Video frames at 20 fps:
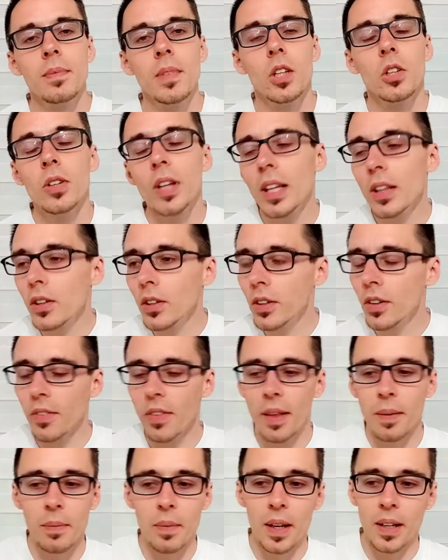You can look at
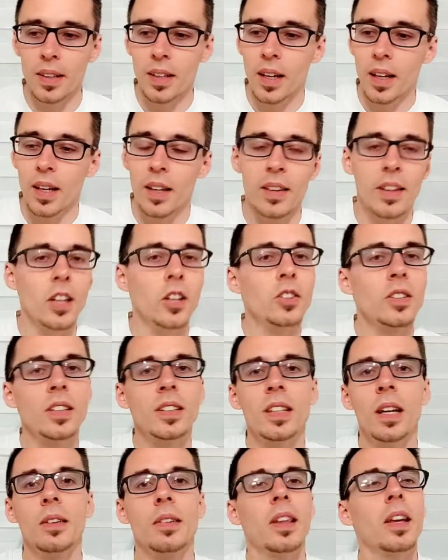them like they are not
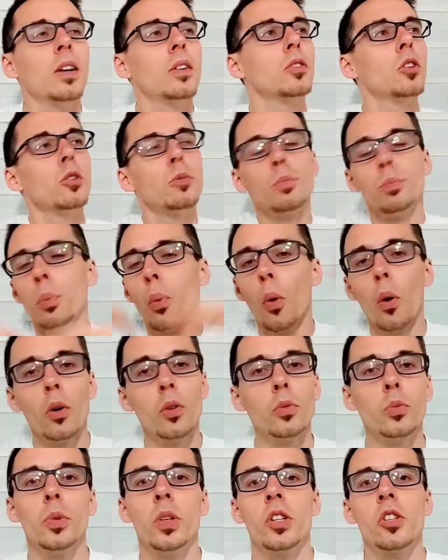they are not
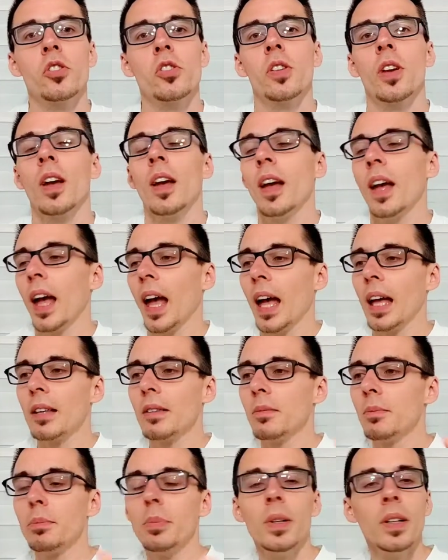born rich
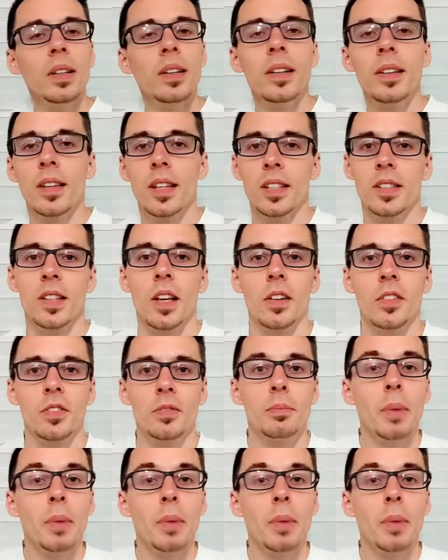and building their stuff.